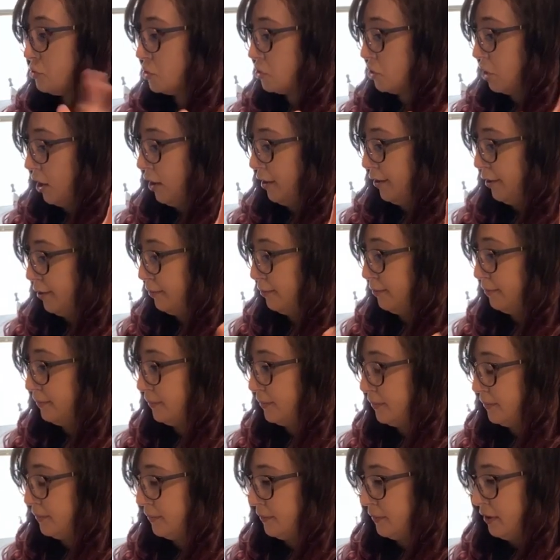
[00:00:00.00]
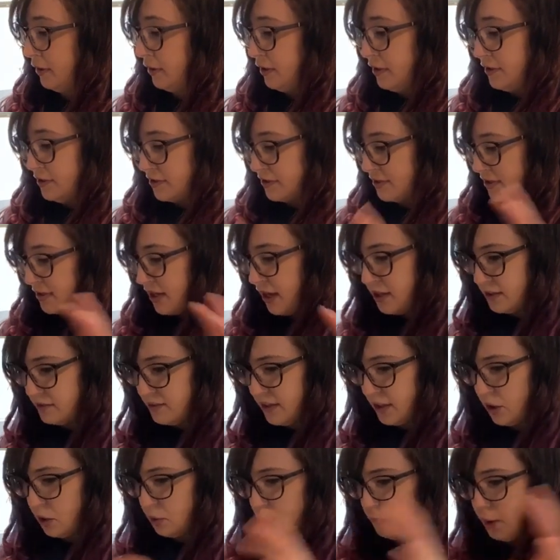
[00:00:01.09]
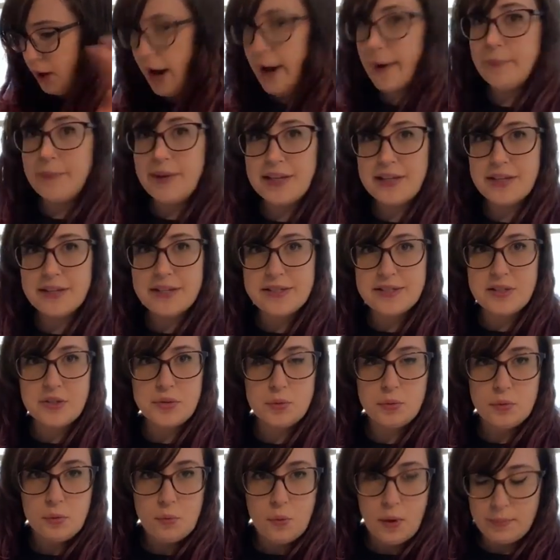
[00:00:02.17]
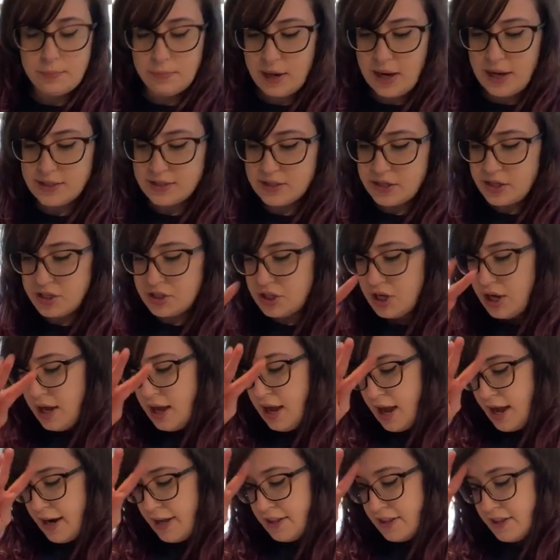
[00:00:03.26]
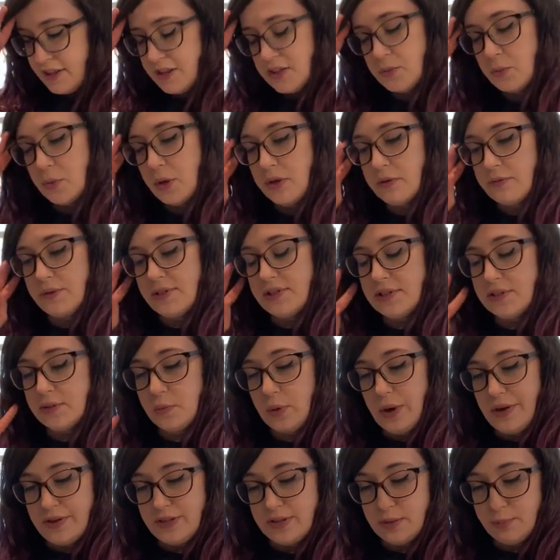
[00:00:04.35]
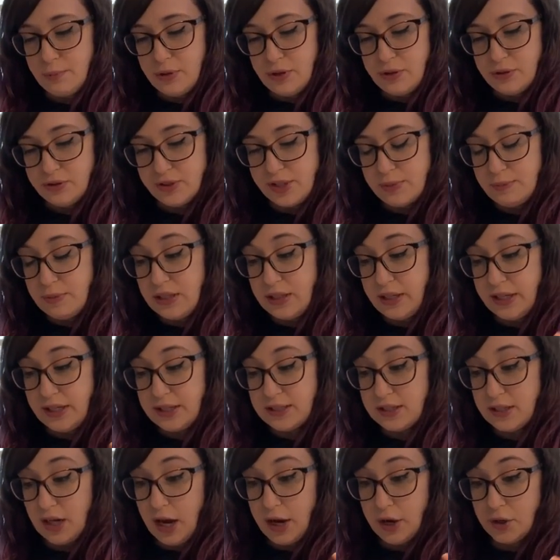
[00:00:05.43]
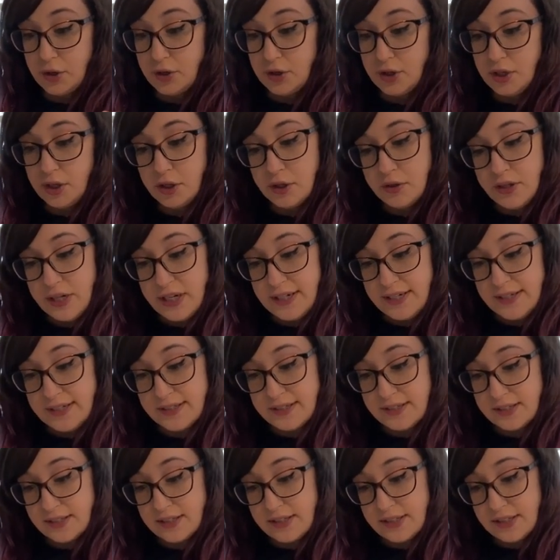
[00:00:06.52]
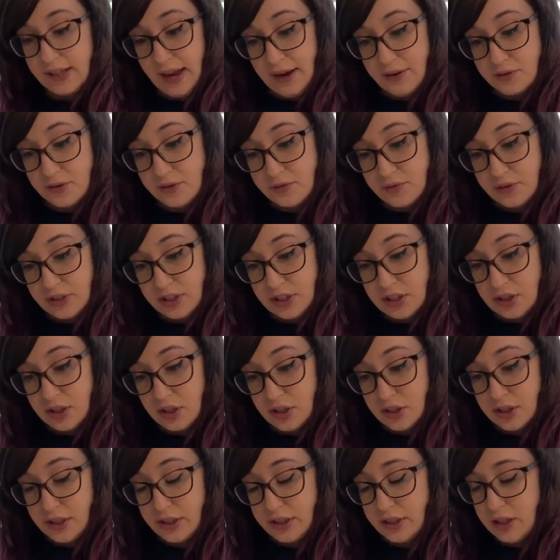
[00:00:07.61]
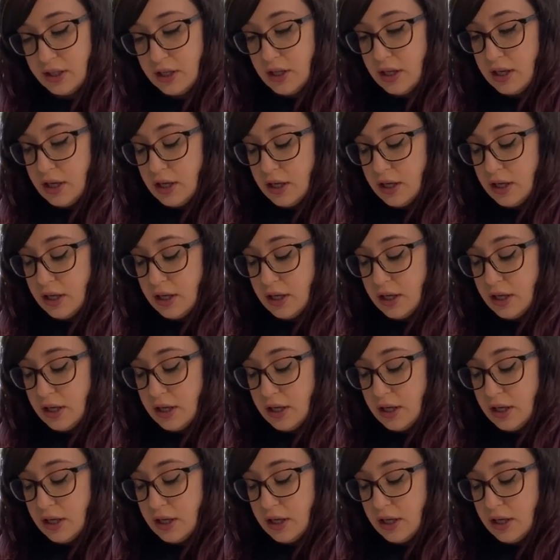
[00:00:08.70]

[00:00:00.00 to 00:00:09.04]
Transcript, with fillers: so this is kind of like a, I'm making this into a one pot dish. And I think that's one of the reasons why this appealed to me. Like it's got good ingredients, it sounds really good,